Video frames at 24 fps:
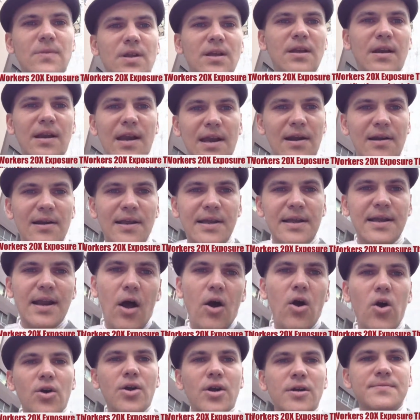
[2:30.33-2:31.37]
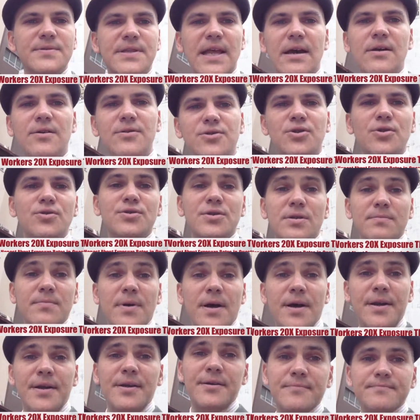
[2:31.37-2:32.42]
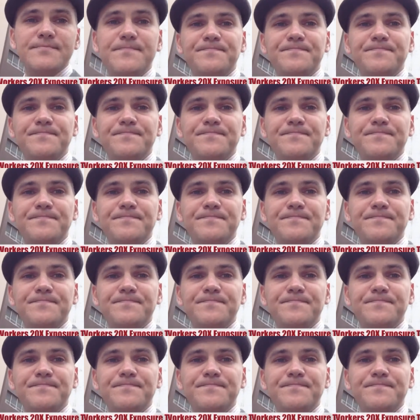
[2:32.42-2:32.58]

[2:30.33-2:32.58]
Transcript: clearly it all comes down to some money